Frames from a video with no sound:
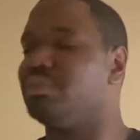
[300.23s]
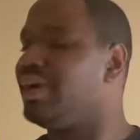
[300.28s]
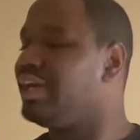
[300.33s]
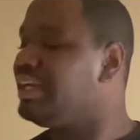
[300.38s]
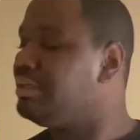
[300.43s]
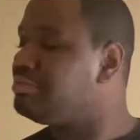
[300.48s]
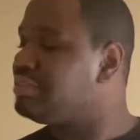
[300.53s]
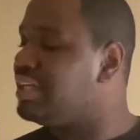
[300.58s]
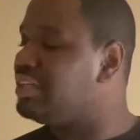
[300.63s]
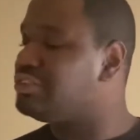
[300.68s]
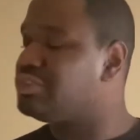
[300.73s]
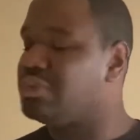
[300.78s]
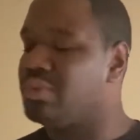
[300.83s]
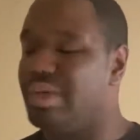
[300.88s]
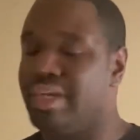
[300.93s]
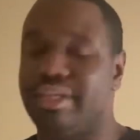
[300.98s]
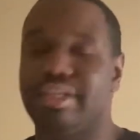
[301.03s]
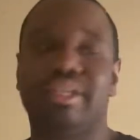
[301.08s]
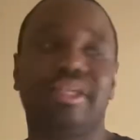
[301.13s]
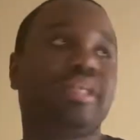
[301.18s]
I keep saying
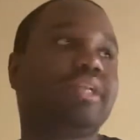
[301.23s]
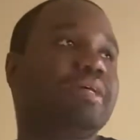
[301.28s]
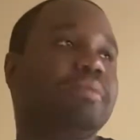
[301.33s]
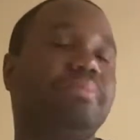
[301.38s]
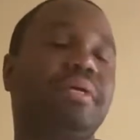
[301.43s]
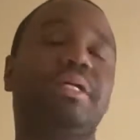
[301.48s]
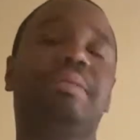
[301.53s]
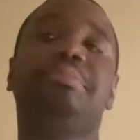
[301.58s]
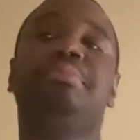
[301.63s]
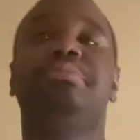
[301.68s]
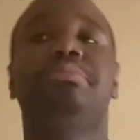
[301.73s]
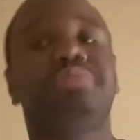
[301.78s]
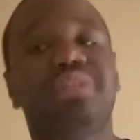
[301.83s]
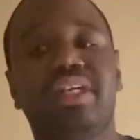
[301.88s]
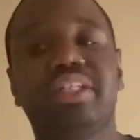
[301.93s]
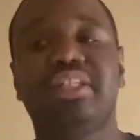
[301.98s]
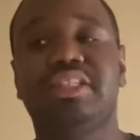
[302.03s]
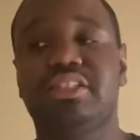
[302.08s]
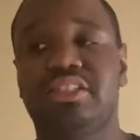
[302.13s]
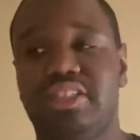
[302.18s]
squid, but
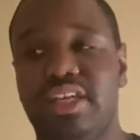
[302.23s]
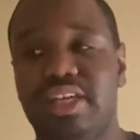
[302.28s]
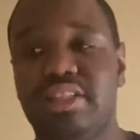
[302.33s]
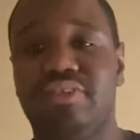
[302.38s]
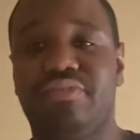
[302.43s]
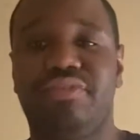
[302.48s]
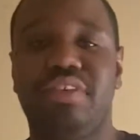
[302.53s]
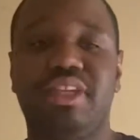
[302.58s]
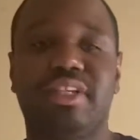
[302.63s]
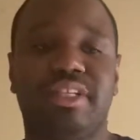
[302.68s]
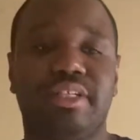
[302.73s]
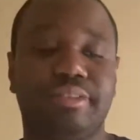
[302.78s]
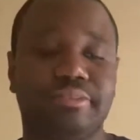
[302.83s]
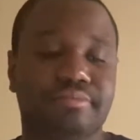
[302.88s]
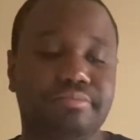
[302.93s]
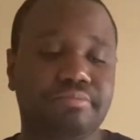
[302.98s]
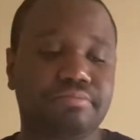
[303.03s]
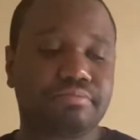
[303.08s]
they defeated it.